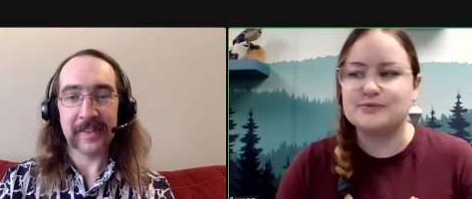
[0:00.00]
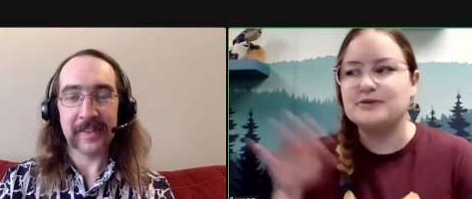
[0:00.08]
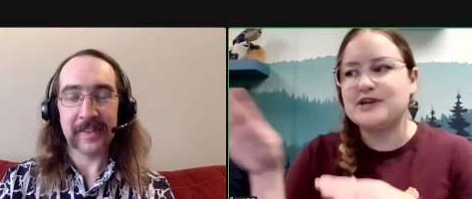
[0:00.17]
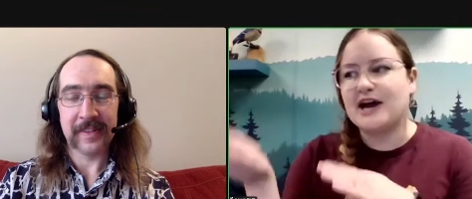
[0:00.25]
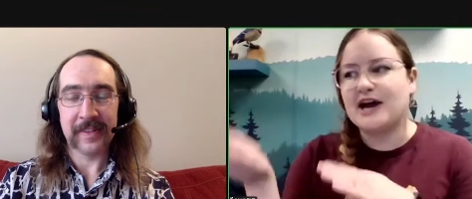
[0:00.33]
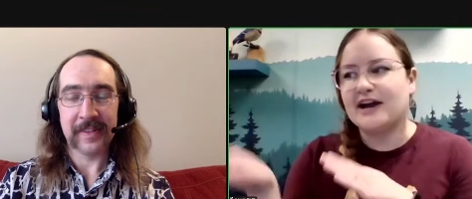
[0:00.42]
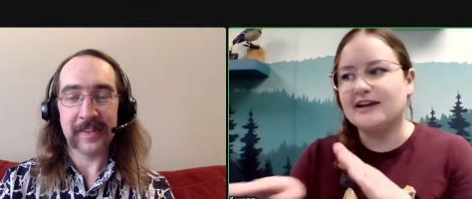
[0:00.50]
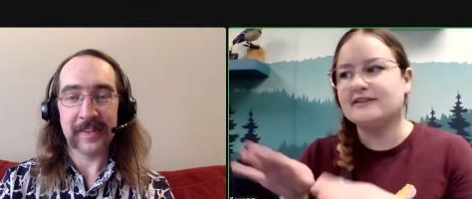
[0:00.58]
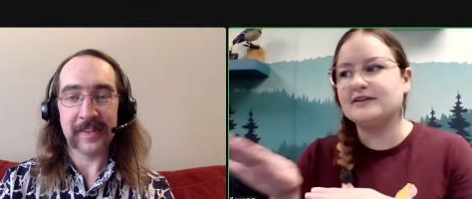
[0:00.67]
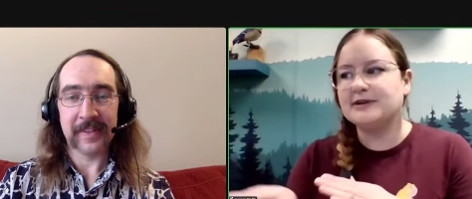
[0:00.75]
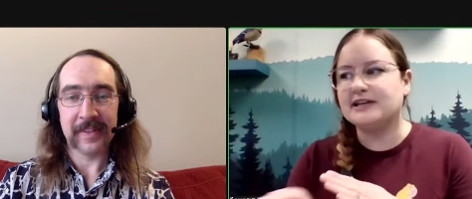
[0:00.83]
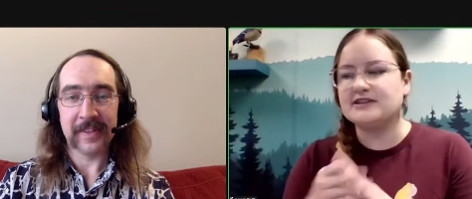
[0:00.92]
Speaker 1: we were talking
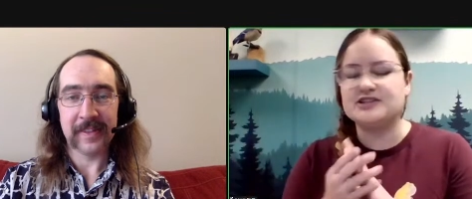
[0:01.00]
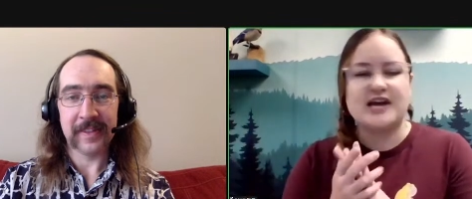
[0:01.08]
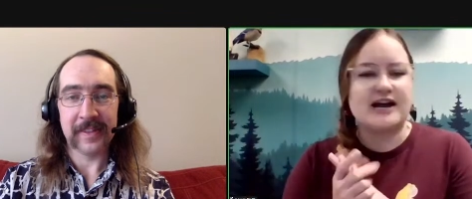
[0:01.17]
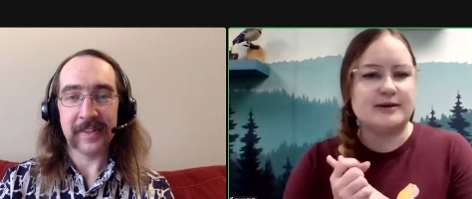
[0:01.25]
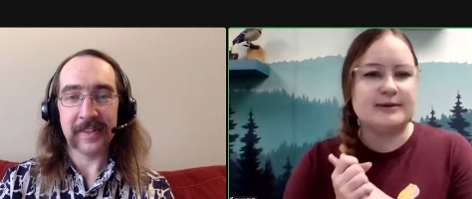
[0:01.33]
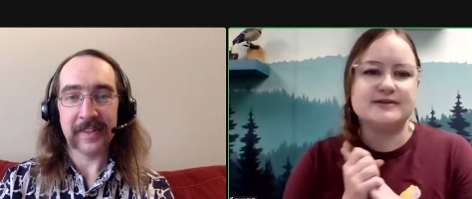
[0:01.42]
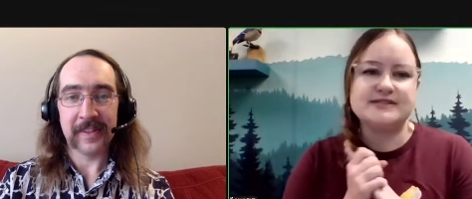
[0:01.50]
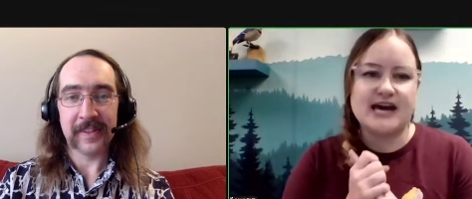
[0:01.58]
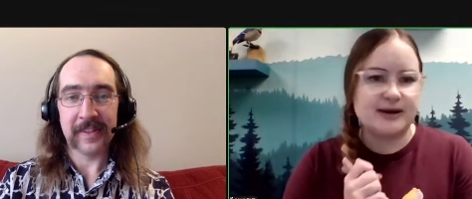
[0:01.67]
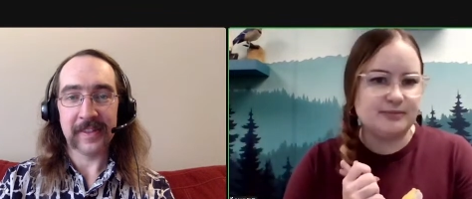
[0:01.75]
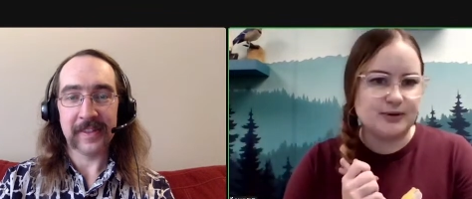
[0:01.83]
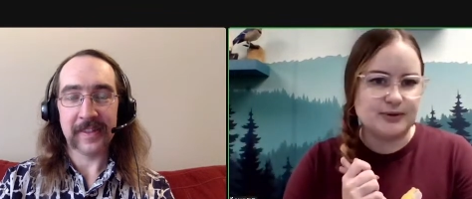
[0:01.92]
a little bit in the chat about
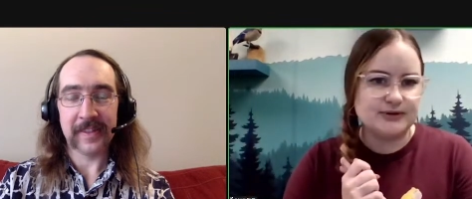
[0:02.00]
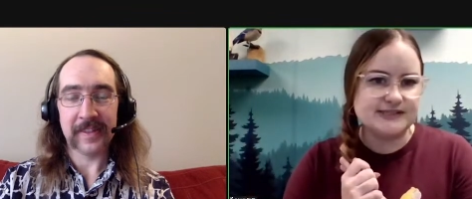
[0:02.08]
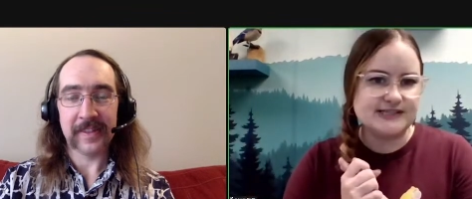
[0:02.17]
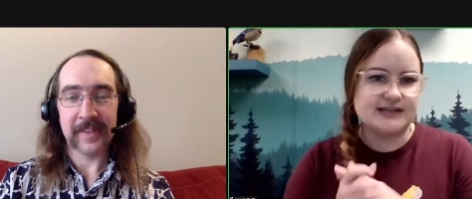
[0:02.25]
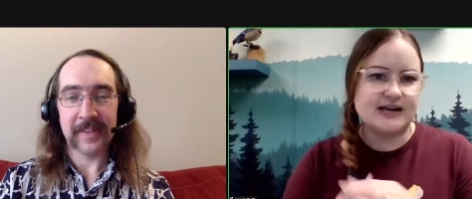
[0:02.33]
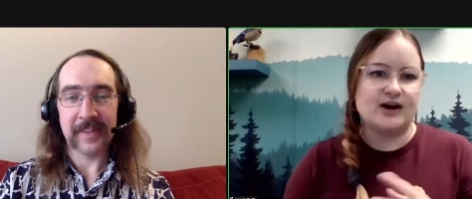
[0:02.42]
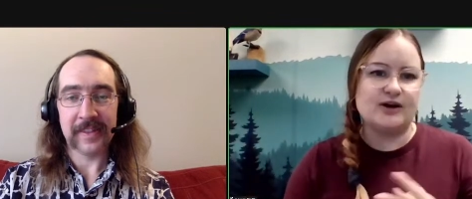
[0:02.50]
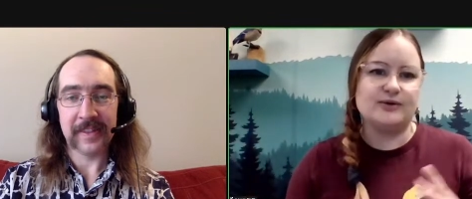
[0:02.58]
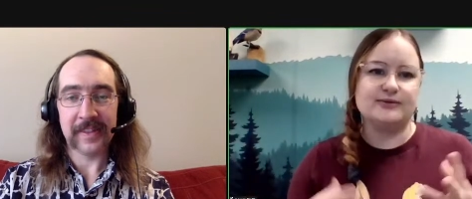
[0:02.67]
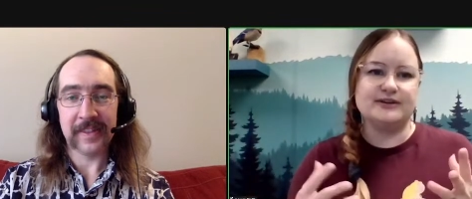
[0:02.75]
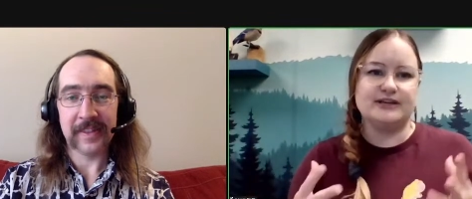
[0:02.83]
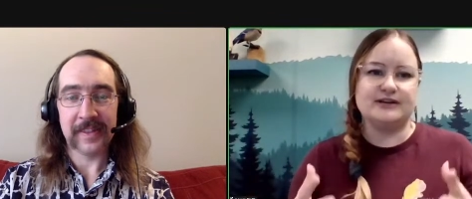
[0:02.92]
tadpoles and
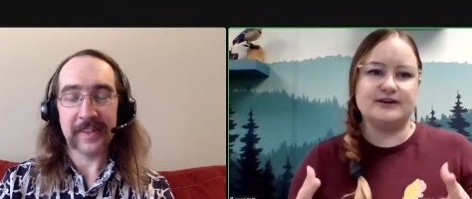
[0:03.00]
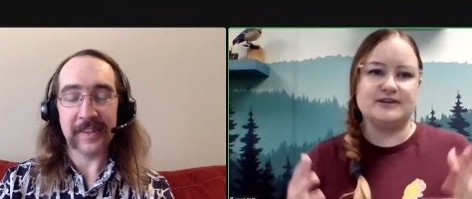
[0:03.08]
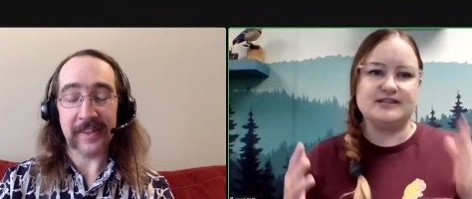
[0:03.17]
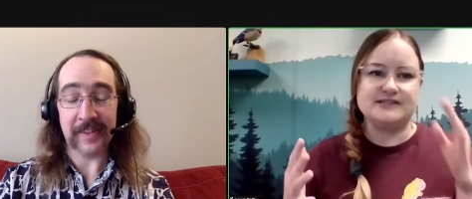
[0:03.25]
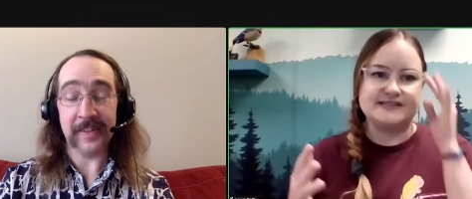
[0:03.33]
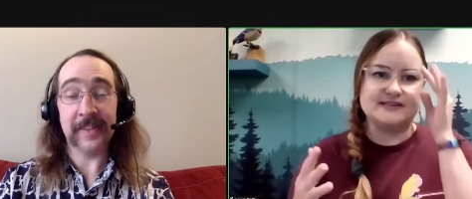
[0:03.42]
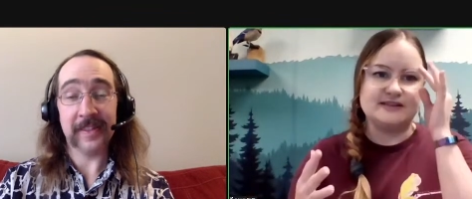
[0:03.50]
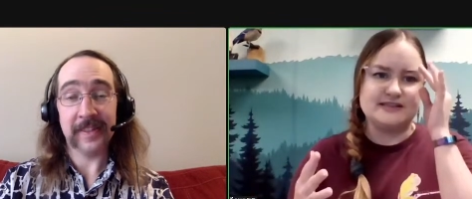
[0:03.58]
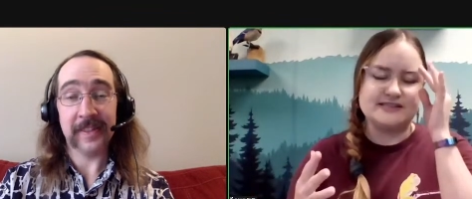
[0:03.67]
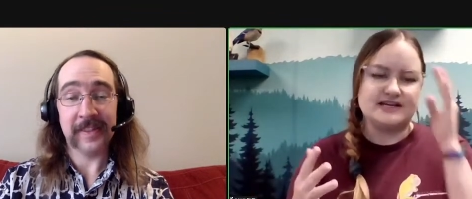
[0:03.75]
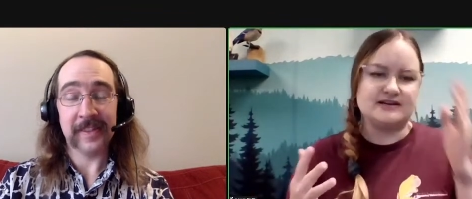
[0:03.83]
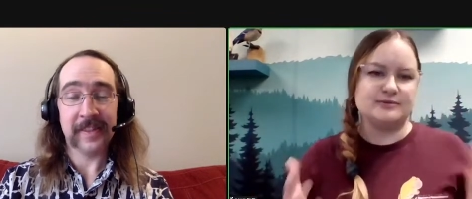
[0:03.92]
how you know mm-hmm. these
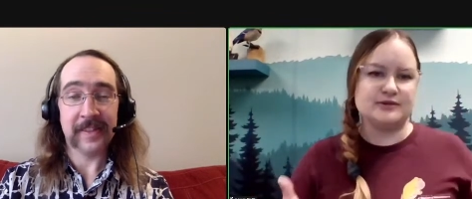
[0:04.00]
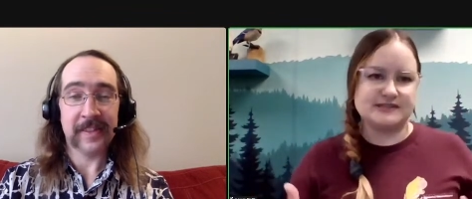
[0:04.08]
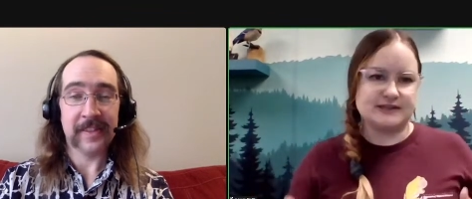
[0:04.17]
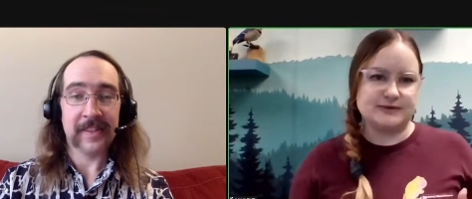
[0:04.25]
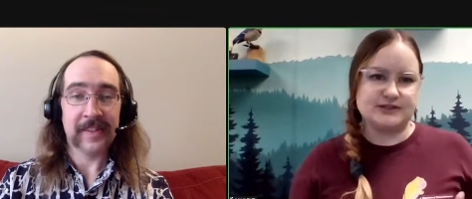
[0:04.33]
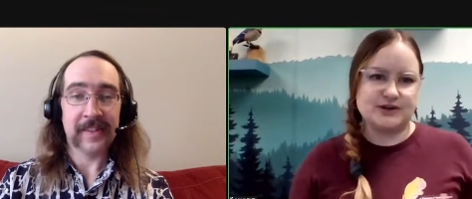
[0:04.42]
these animals that you were